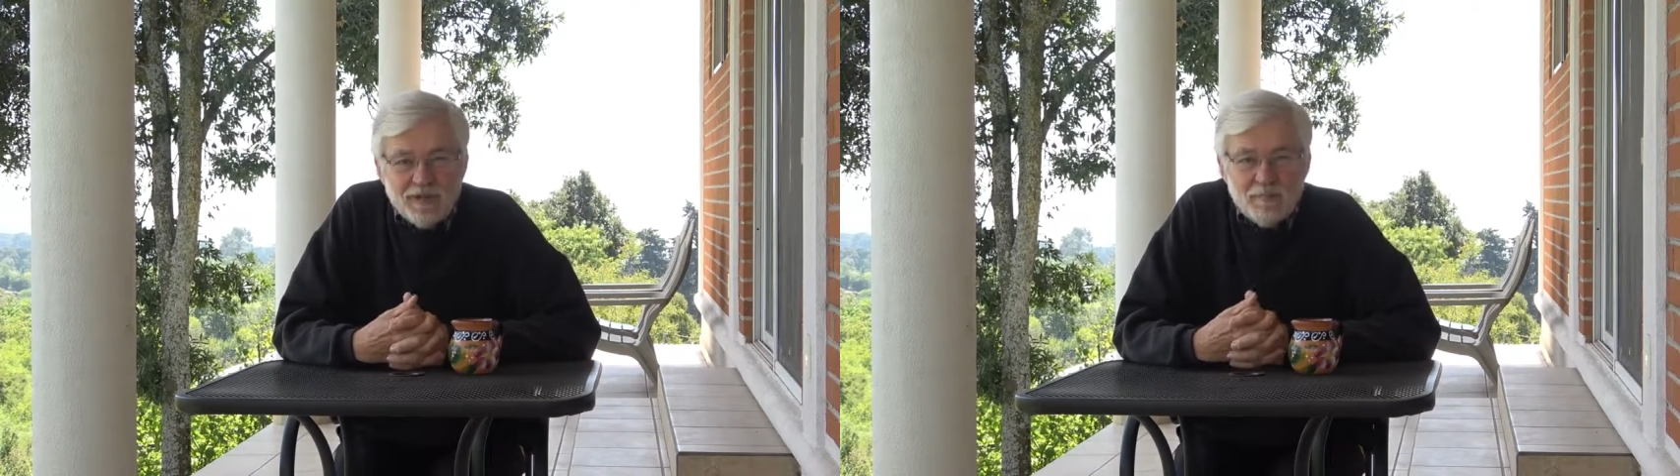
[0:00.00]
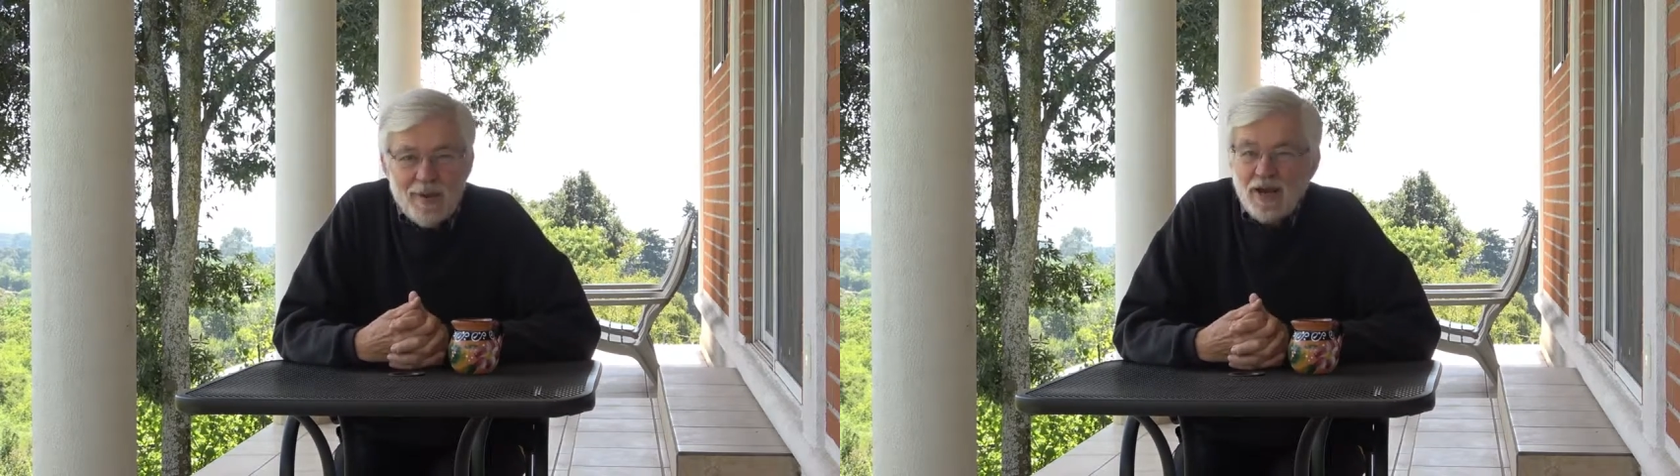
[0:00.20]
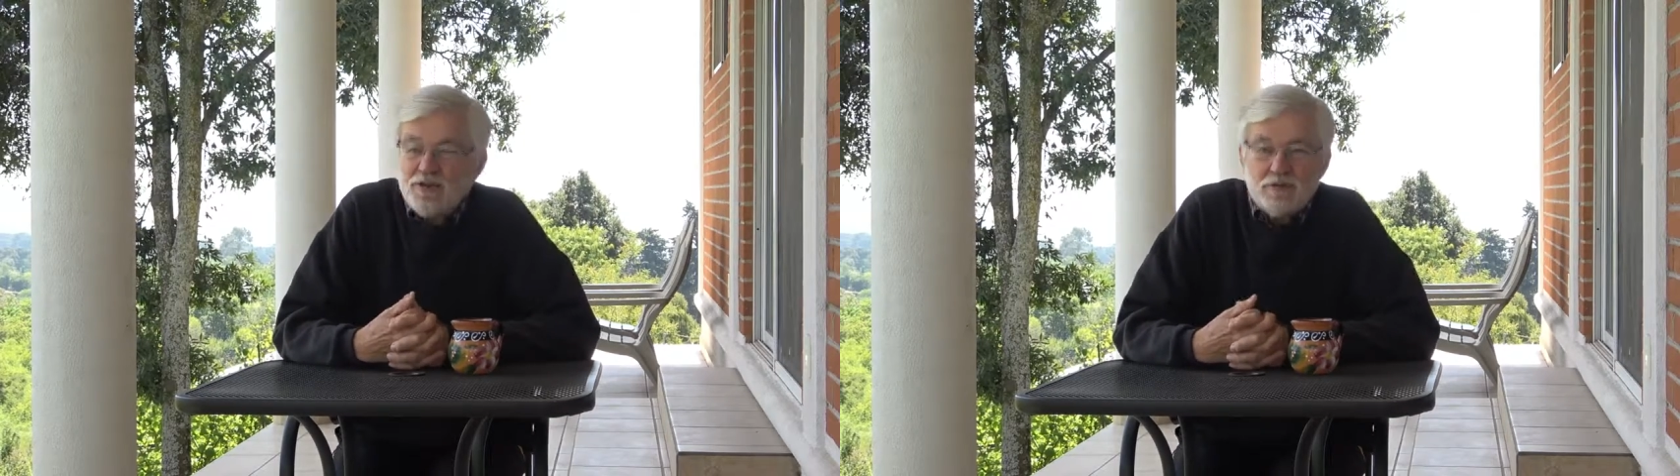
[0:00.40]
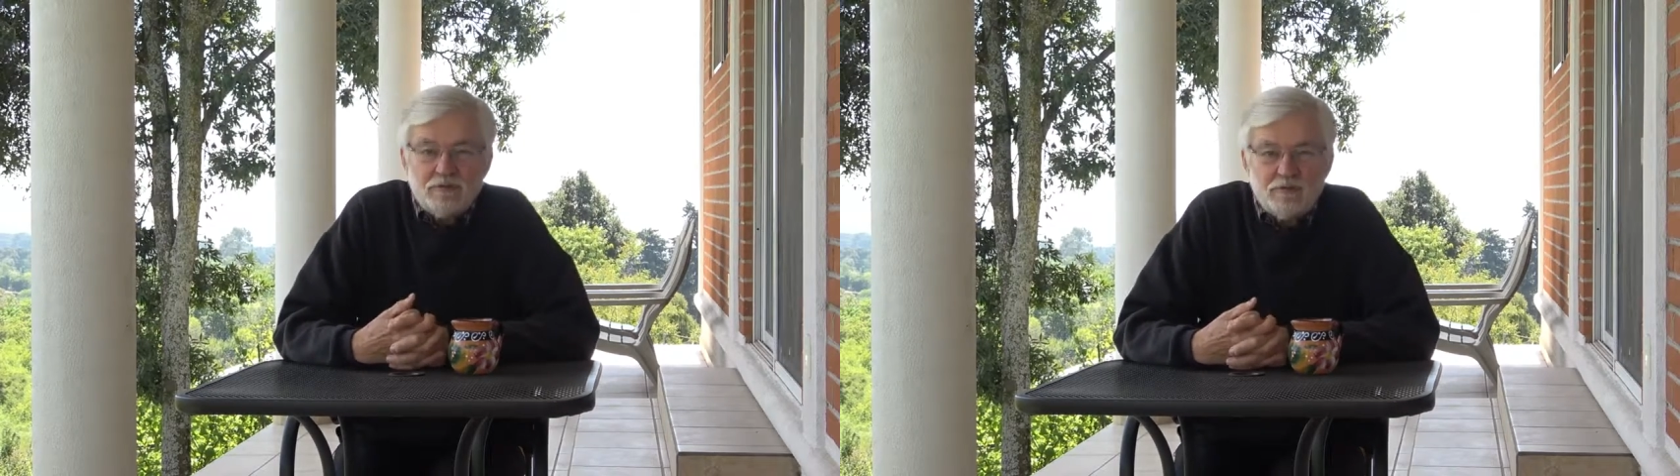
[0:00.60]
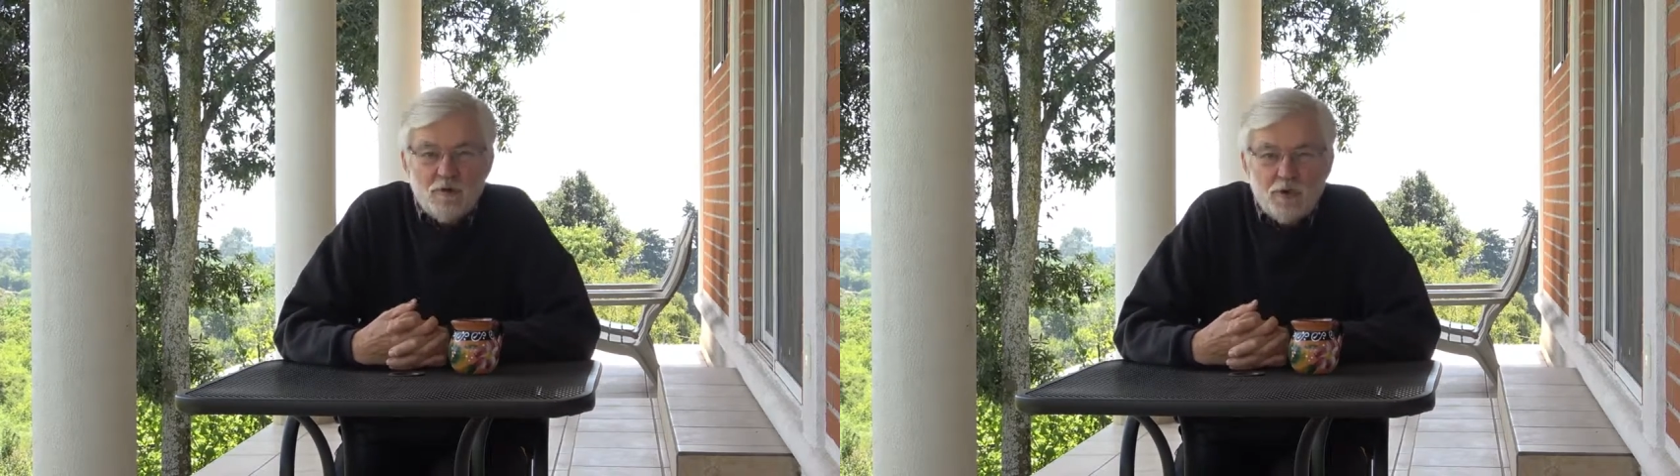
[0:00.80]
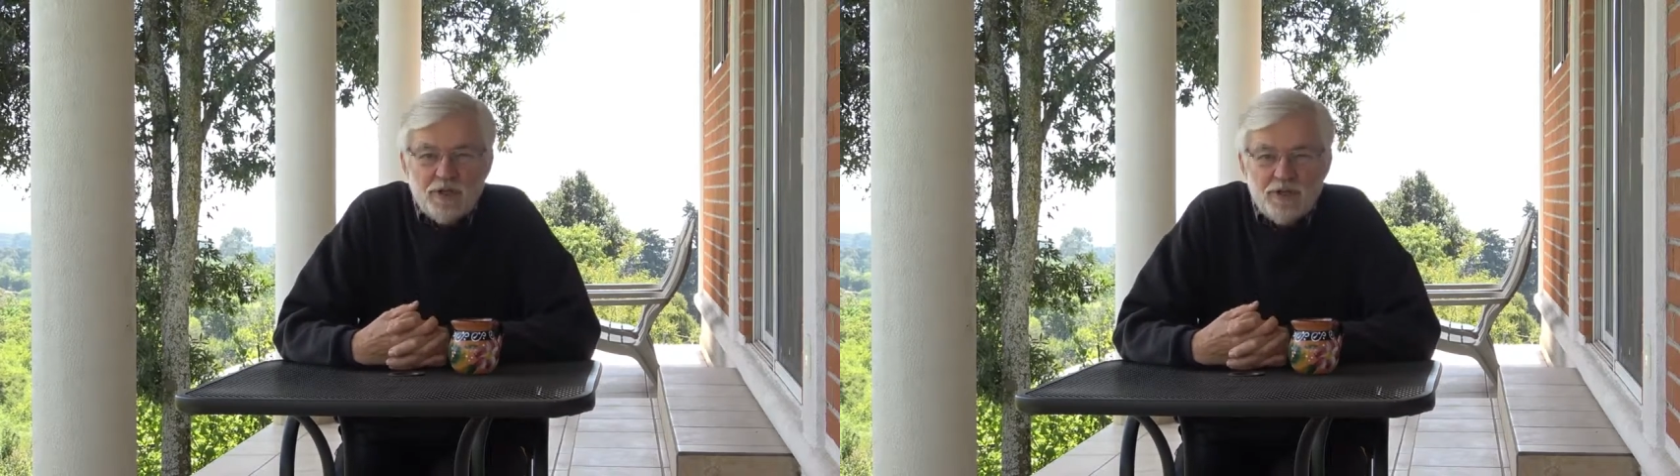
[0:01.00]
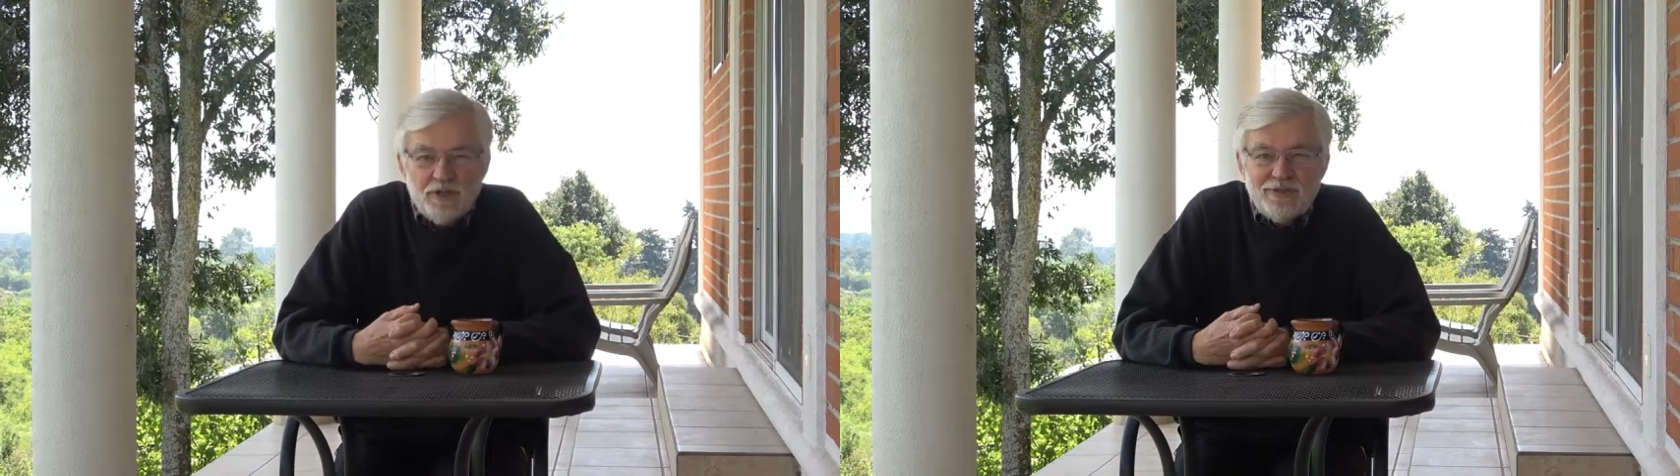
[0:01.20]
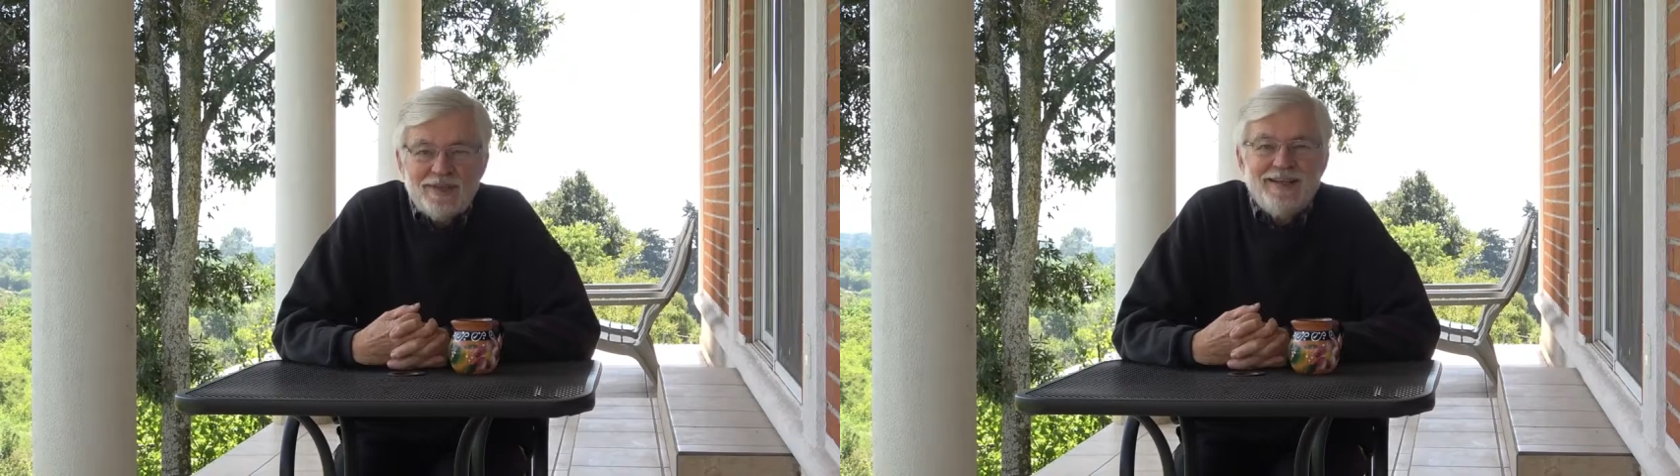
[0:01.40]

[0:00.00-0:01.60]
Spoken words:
a pastor for 40 years,